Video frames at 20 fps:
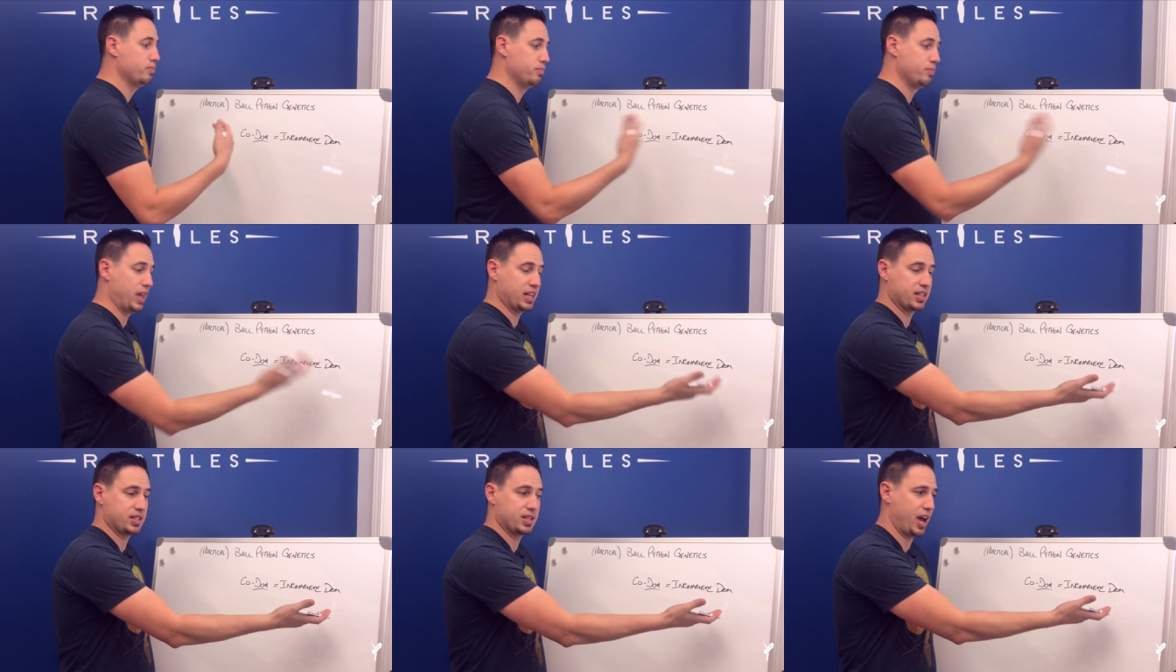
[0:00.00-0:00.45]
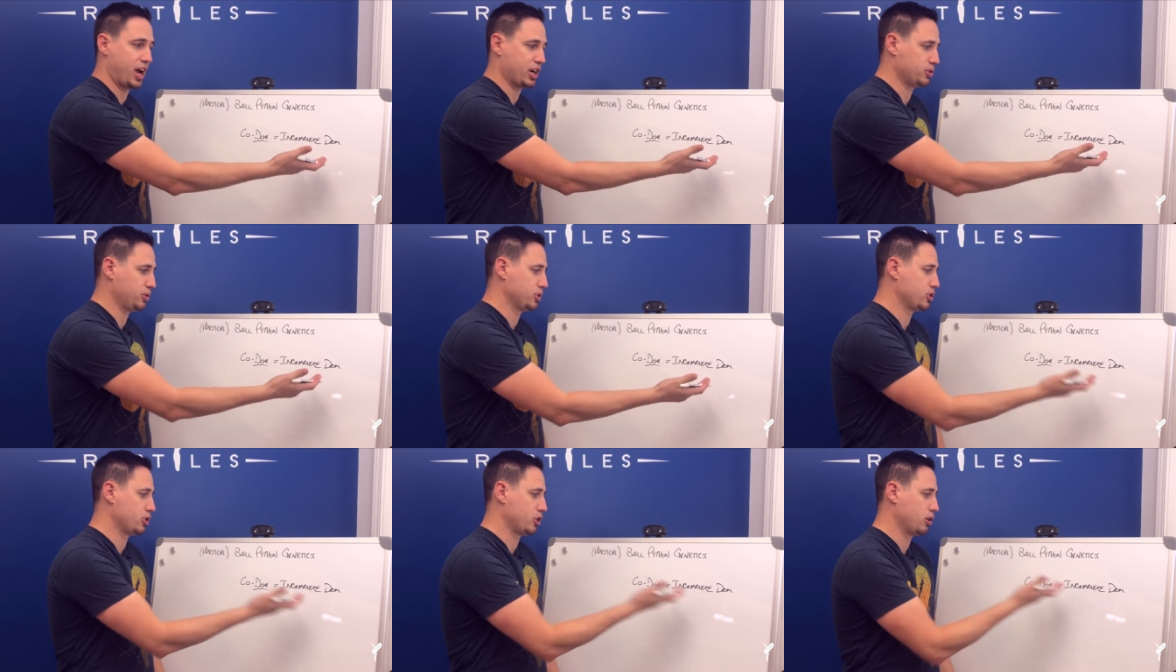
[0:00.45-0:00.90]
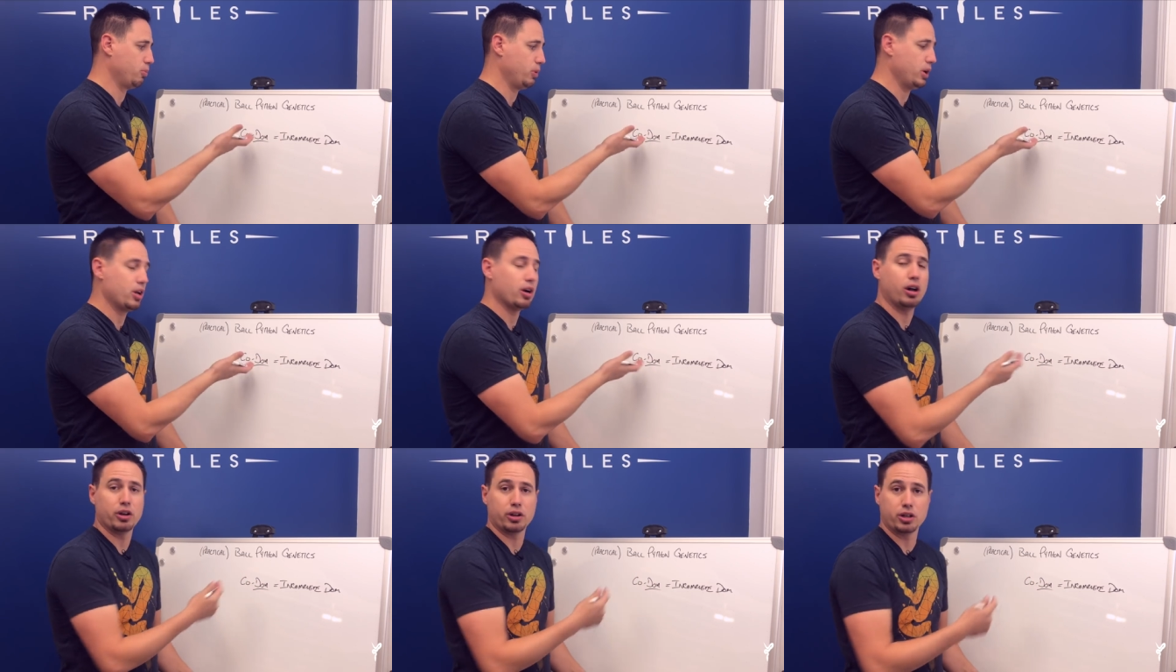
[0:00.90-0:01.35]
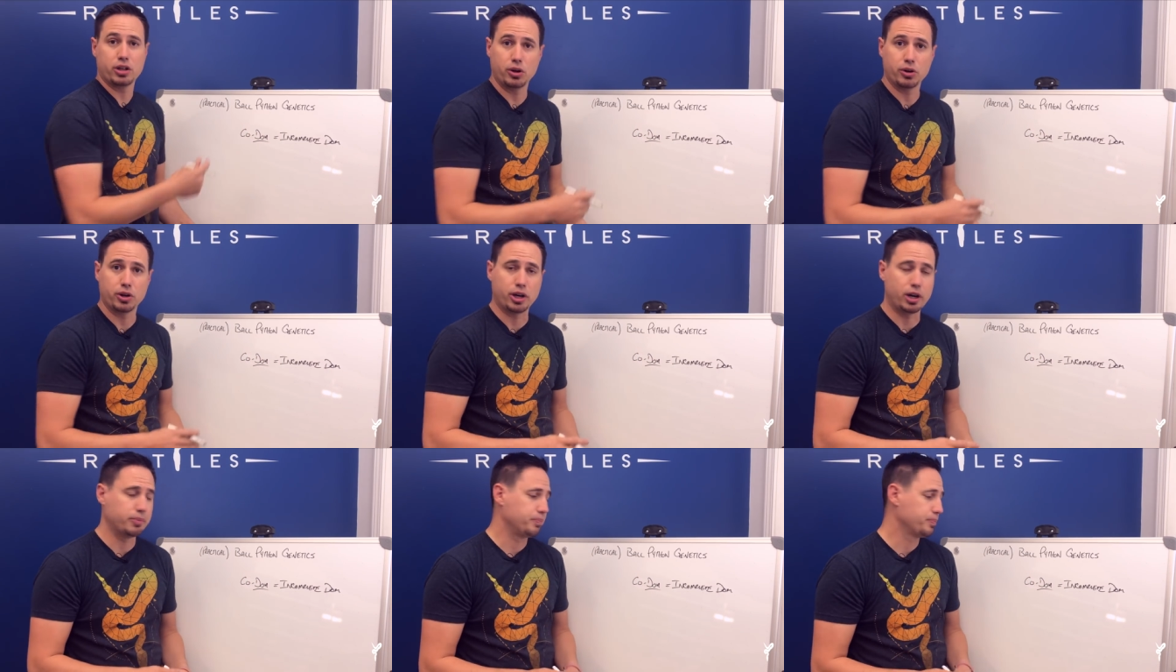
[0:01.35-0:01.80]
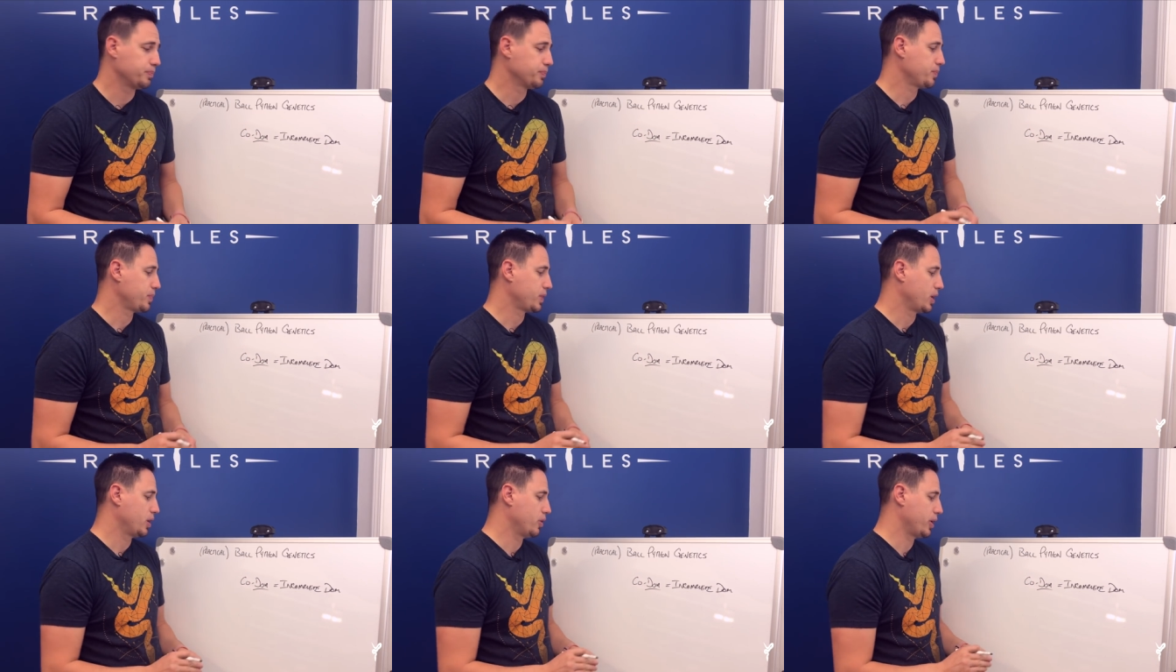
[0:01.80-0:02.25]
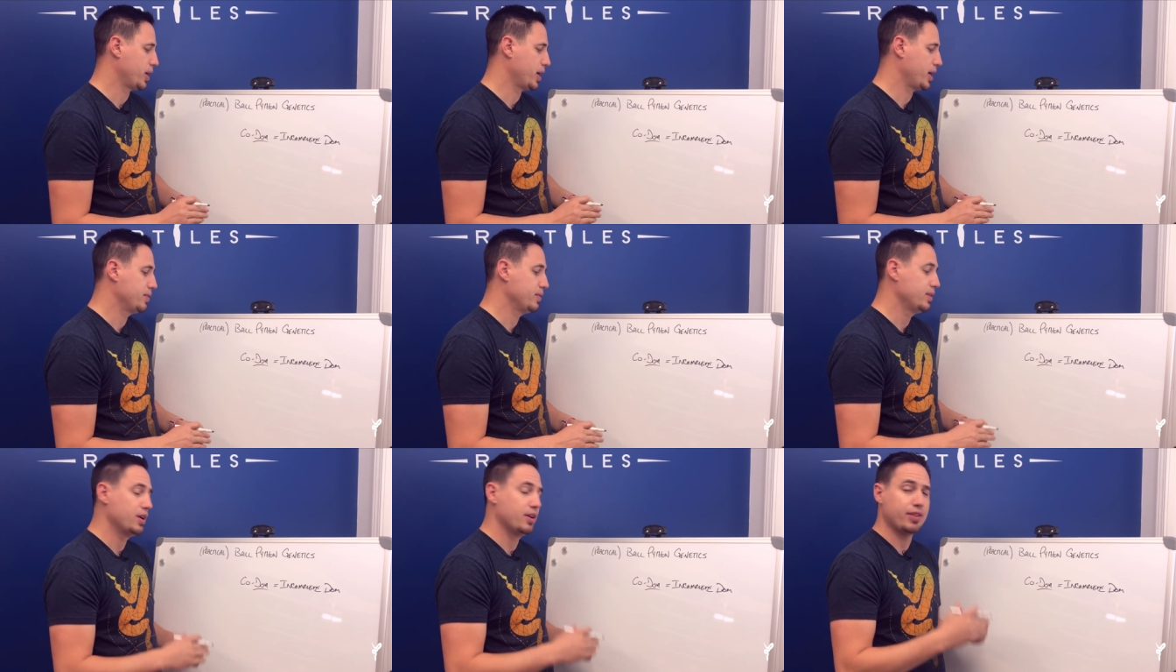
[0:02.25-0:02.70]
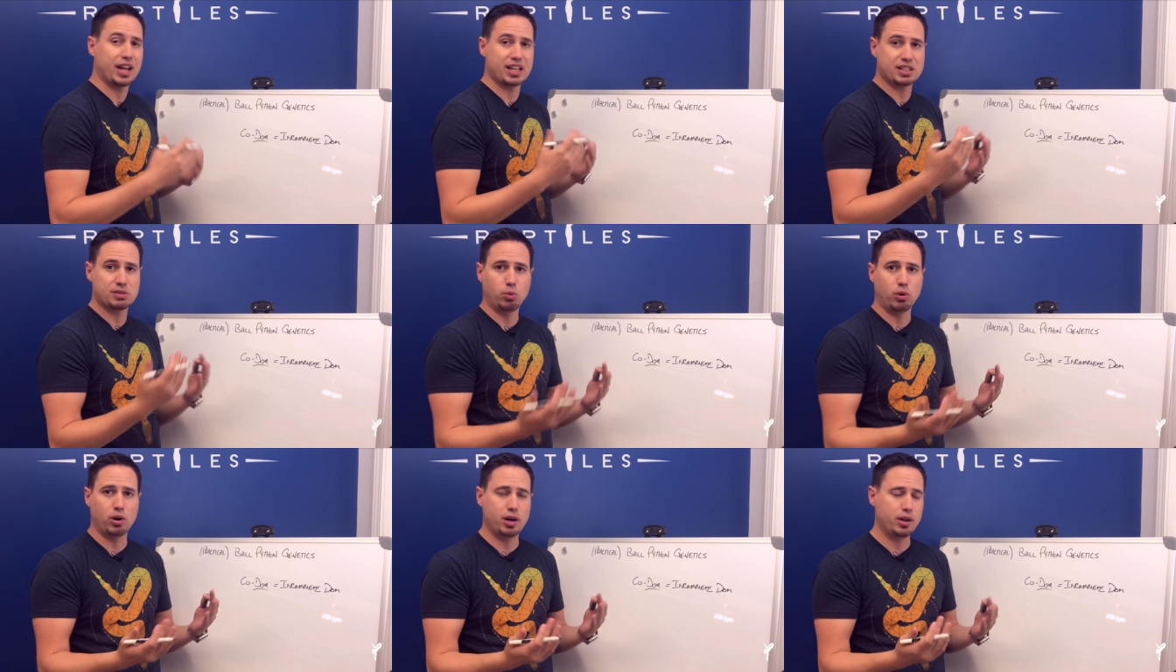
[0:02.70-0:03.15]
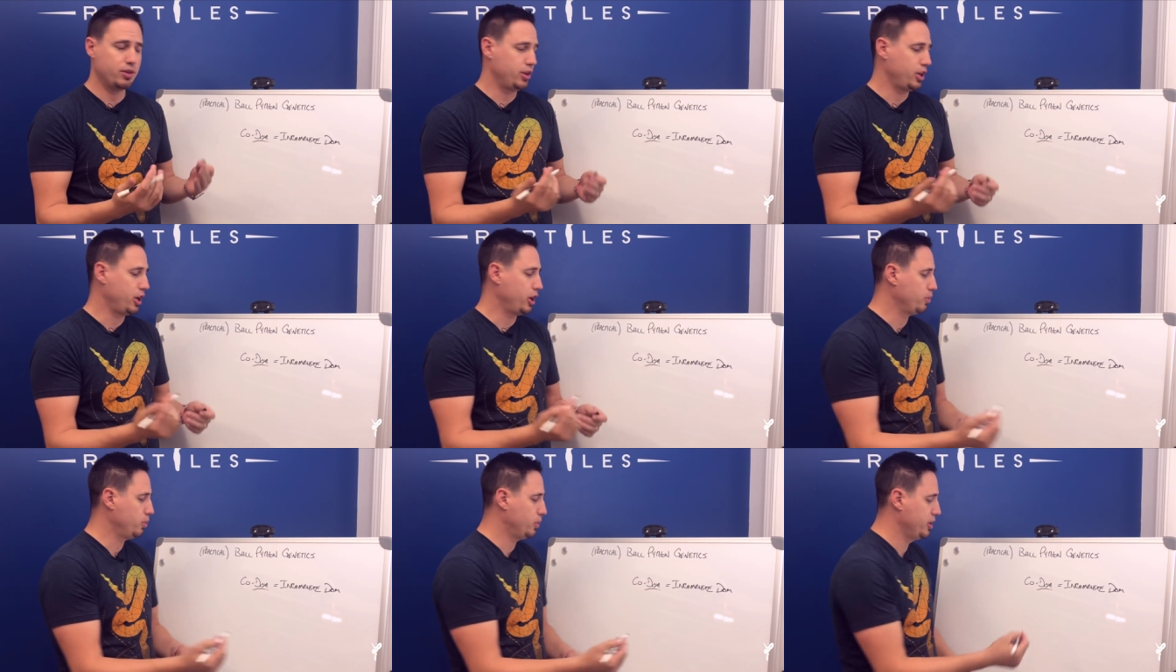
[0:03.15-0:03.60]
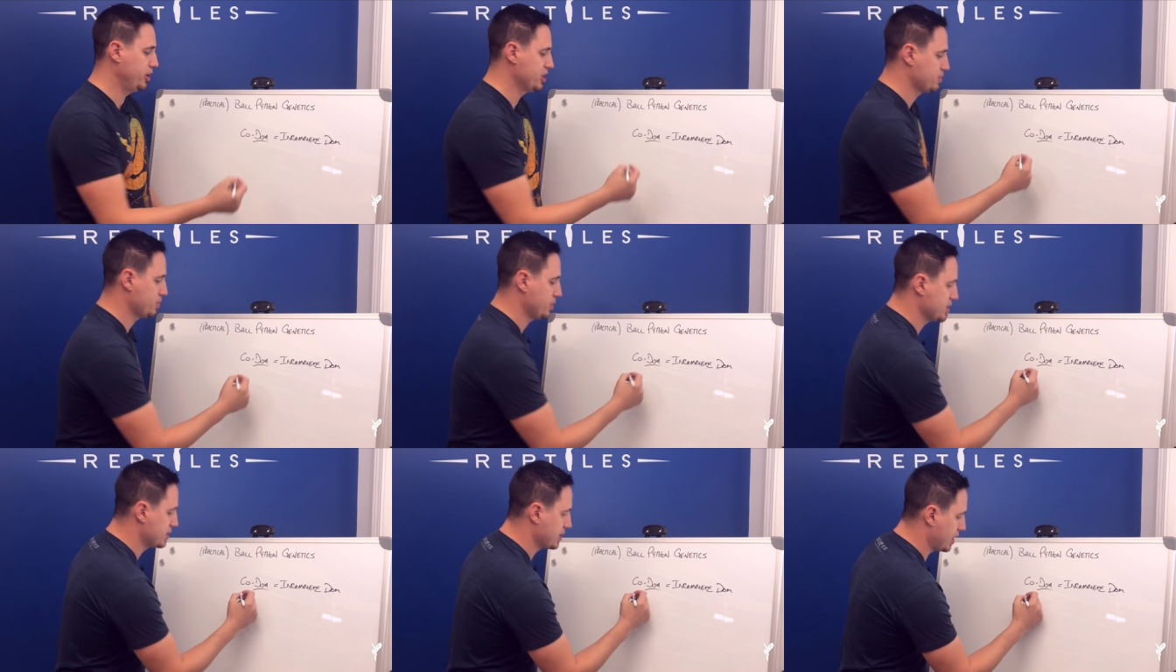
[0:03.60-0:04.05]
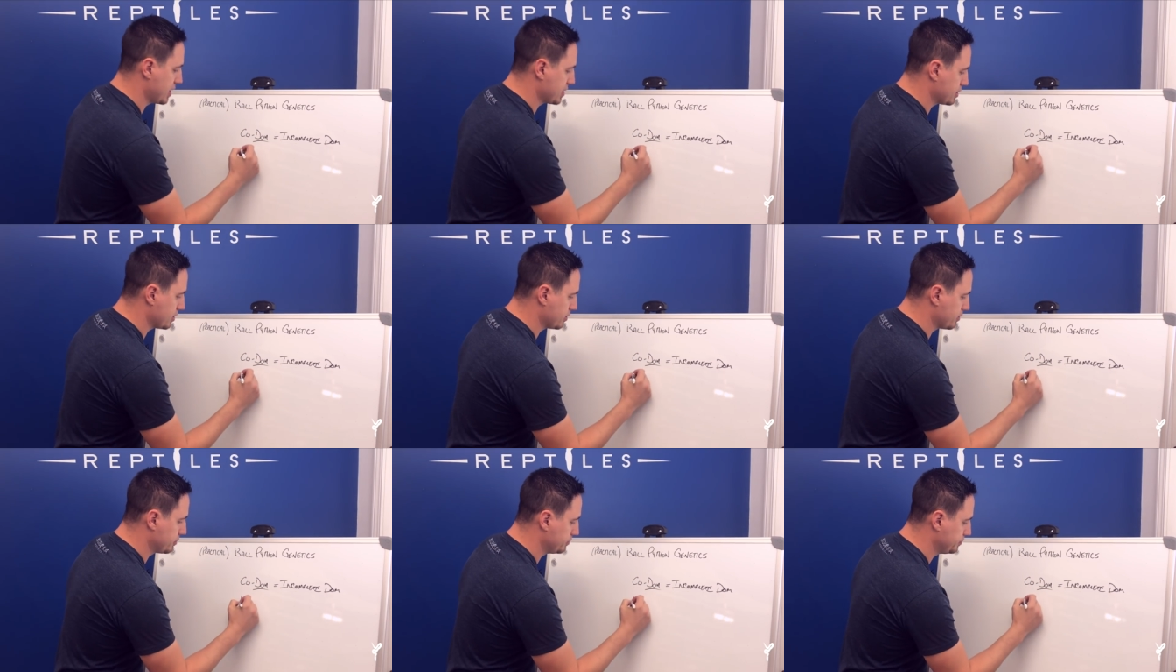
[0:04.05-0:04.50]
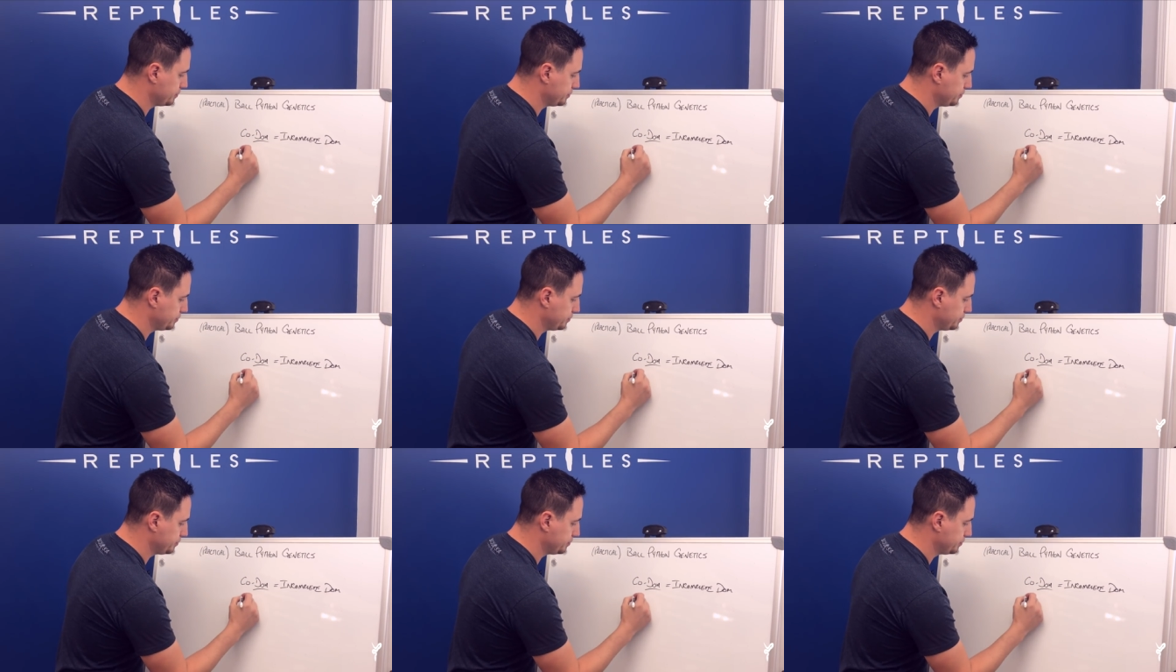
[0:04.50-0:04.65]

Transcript: That's the actual term. We call it codom. Okay, that's one. The other one is recessive.